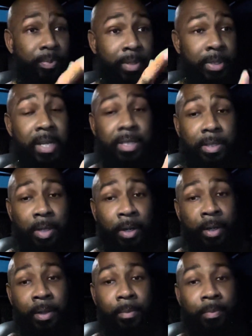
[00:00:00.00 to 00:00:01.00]
Tested
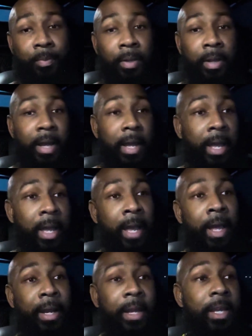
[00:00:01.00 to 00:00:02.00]
dirty,
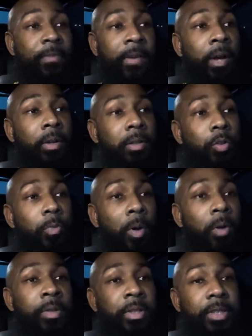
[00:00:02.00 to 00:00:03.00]
and he found a
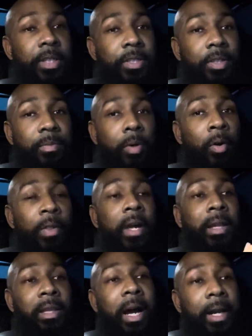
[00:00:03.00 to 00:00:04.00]
loophole in the system, or they
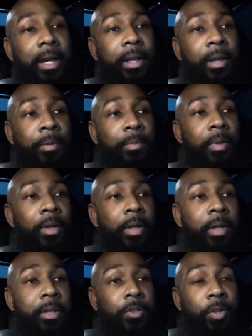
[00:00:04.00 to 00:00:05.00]
allotted him to